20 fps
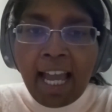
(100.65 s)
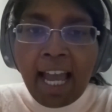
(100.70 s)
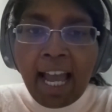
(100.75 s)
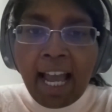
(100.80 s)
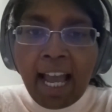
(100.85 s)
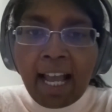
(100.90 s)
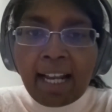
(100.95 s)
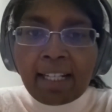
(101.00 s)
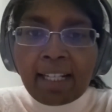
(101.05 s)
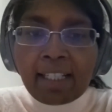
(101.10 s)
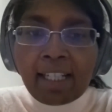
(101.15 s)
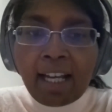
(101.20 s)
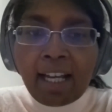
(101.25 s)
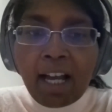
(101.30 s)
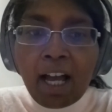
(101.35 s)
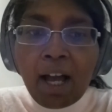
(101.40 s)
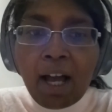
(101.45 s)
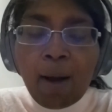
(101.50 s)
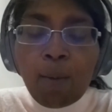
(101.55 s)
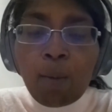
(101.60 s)
And
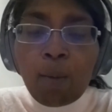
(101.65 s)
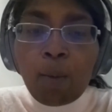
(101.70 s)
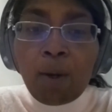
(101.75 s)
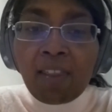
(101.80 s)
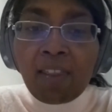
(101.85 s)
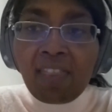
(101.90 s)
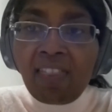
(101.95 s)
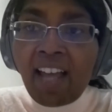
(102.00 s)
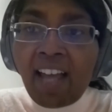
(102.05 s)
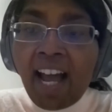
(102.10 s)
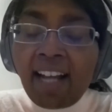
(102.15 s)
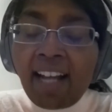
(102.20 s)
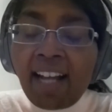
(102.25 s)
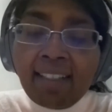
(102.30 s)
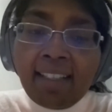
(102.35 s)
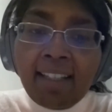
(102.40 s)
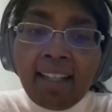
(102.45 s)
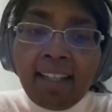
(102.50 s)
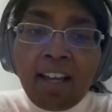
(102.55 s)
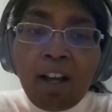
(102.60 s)
with
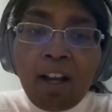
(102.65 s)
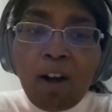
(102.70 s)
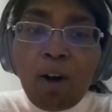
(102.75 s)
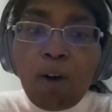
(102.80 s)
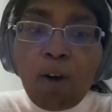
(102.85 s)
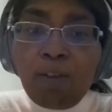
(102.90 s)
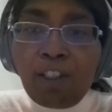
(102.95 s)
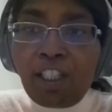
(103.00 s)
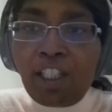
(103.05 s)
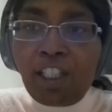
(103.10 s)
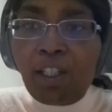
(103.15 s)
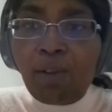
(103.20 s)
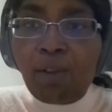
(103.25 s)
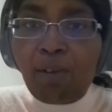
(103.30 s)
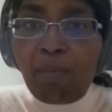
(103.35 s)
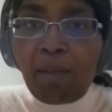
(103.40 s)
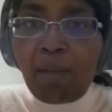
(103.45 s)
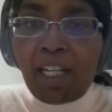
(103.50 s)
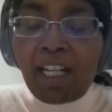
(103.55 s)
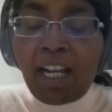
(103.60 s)
that, over to you,
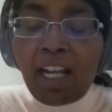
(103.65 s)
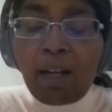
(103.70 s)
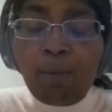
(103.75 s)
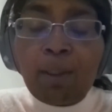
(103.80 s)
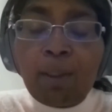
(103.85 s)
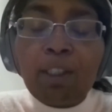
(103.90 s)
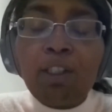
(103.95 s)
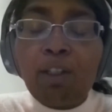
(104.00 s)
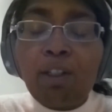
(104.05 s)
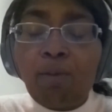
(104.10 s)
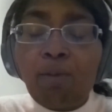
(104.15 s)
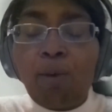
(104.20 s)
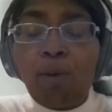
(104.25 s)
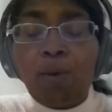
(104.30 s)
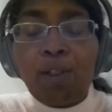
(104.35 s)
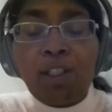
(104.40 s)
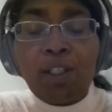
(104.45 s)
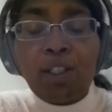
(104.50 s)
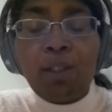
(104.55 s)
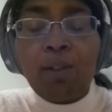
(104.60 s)
Emina, and we look
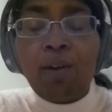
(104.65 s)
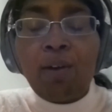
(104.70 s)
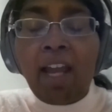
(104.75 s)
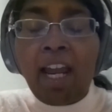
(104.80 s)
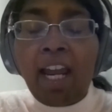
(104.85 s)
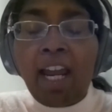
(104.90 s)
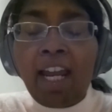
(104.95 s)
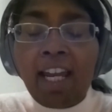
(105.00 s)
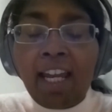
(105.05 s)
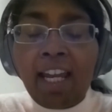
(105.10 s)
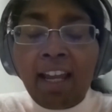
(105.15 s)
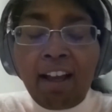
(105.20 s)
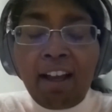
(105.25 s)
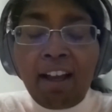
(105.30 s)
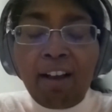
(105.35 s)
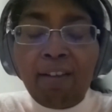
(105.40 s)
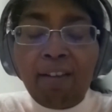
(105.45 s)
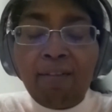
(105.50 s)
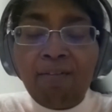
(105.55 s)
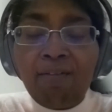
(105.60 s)
forward to
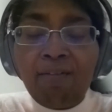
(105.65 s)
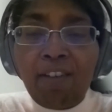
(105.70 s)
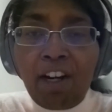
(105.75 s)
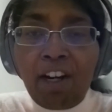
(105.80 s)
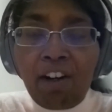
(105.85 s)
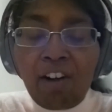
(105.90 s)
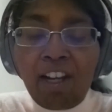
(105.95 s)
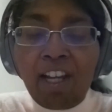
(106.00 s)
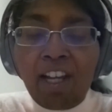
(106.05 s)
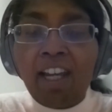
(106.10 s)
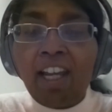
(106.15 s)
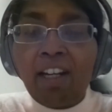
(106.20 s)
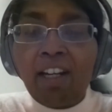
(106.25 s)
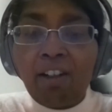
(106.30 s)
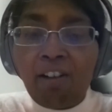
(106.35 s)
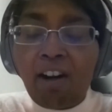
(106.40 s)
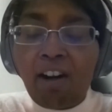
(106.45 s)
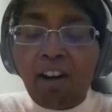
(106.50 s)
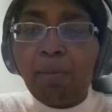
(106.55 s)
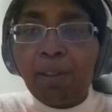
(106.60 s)
a very
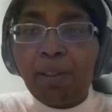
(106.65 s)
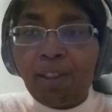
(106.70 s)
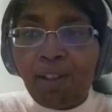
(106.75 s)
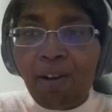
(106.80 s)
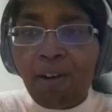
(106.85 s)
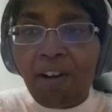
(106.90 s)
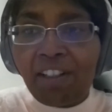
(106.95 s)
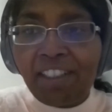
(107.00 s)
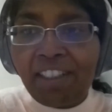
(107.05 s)
incredible talk.